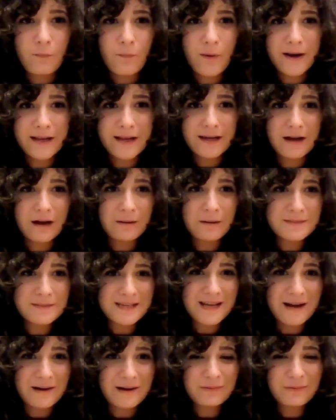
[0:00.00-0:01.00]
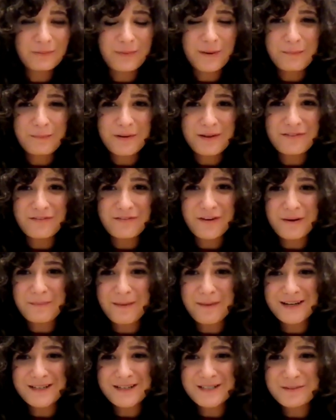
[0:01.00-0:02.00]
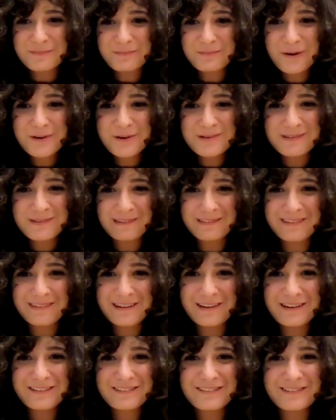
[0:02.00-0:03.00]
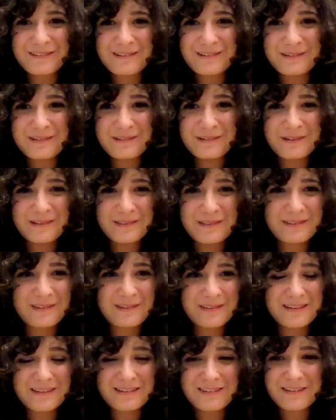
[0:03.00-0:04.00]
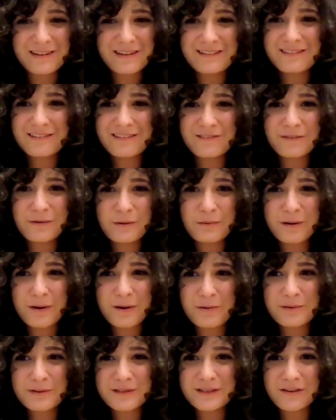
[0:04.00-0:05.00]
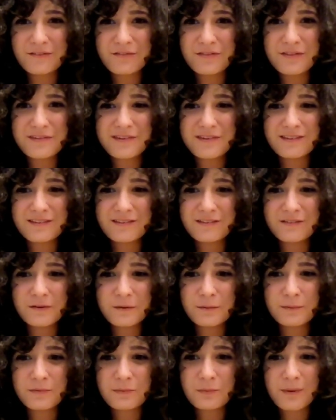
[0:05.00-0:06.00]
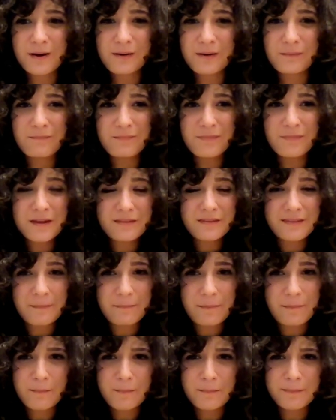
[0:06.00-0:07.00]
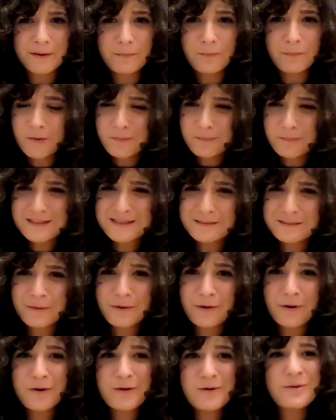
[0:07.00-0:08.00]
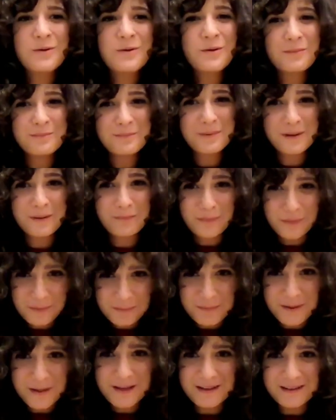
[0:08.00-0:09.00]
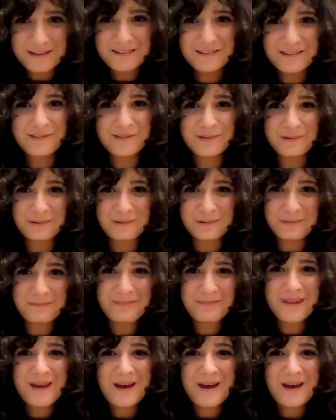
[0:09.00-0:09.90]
when it comes out, when we've managed to process it to this interview, a recording of this interview as well. That probably won't be tomorrow, but it will be soon.